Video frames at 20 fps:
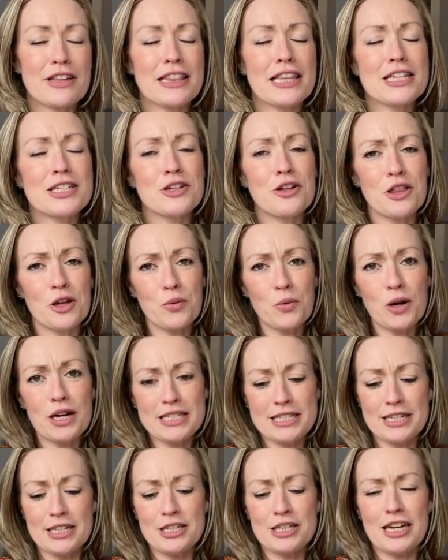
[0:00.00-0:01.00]
I think there's nothing
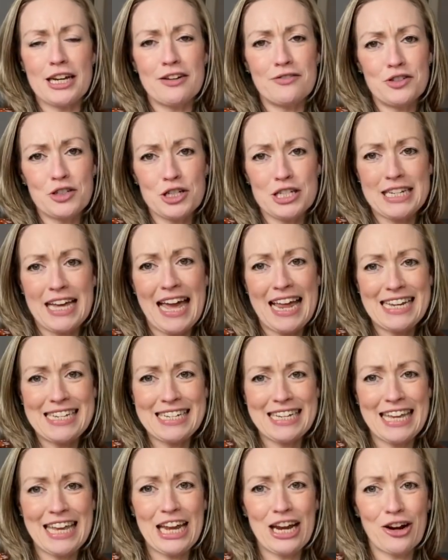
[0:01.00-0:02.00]
worse than kind of just
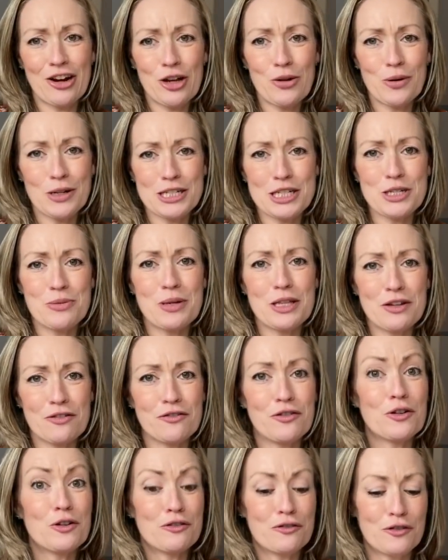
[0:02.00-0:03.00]
ending here. You want it to be the
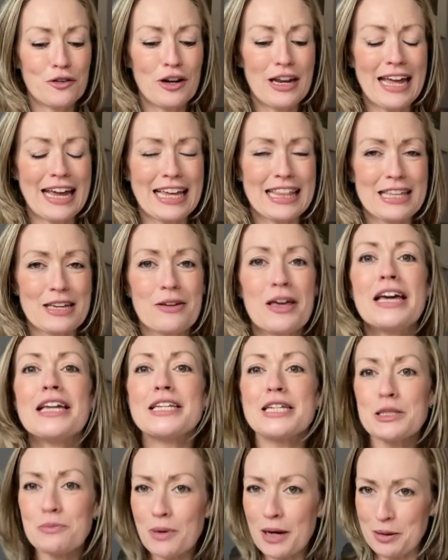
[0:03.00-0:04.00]
full length,
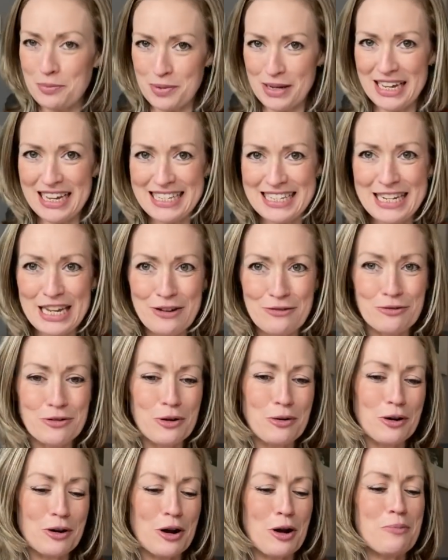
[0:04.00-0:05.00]
despite being a sleeve
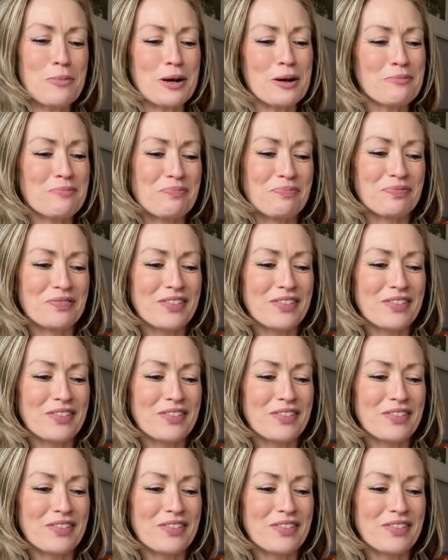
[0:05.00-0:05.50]
roller upper.